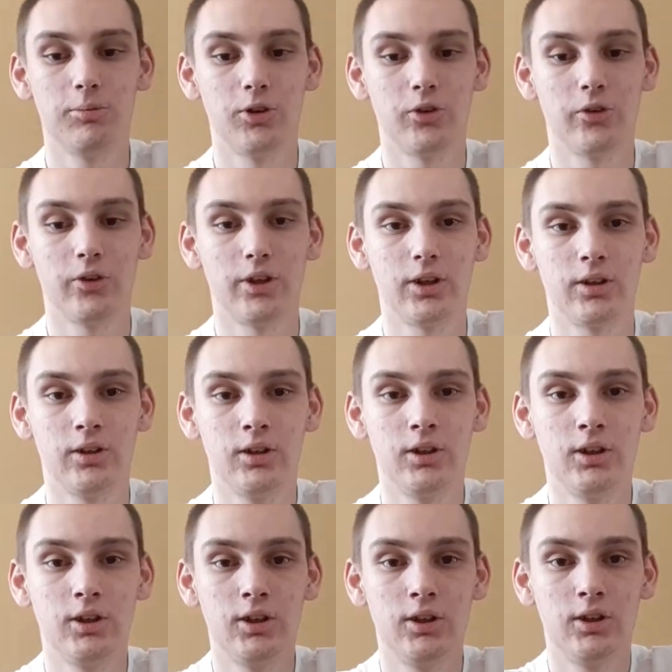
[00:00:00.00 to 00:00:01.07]
It's like
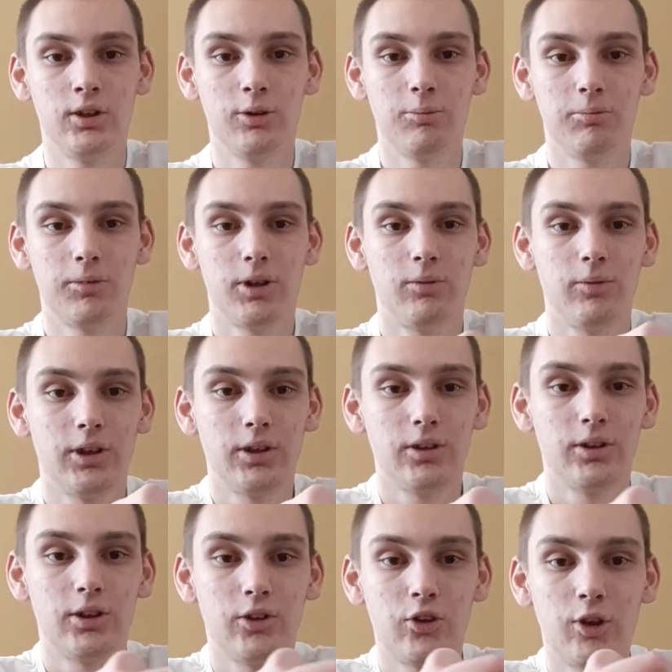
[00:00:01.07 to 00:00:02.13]
about like
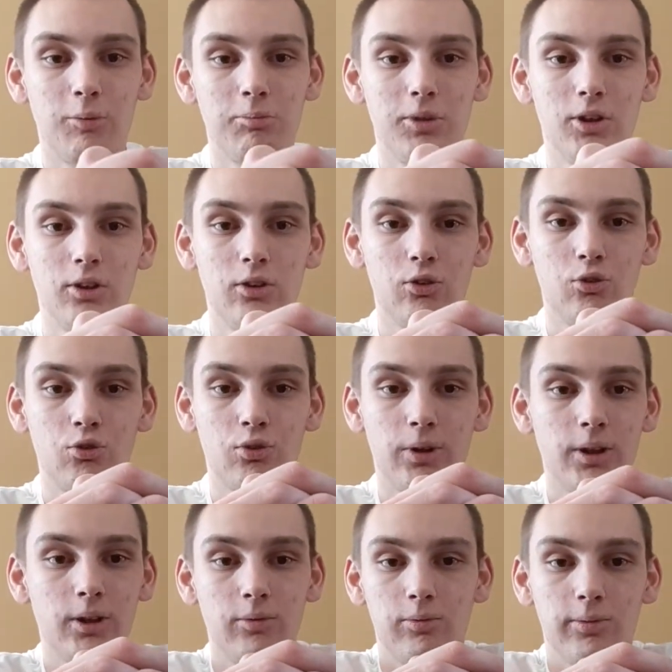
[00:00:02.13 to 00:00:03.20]
a 10-minute
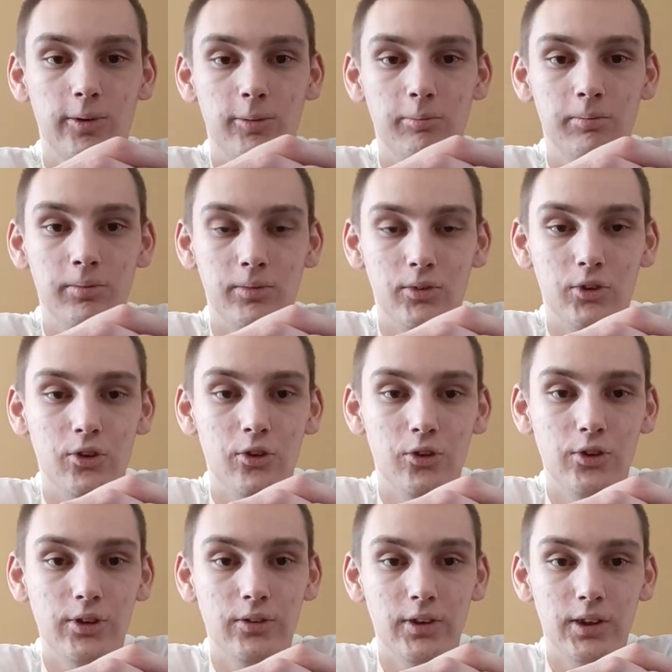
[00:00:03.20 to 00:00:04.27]
drive from
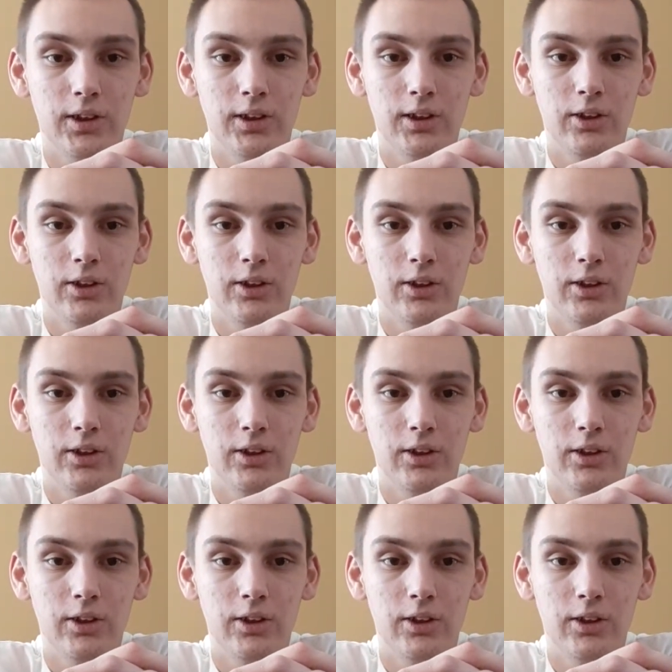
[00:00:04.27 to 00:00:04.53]
Disneyland.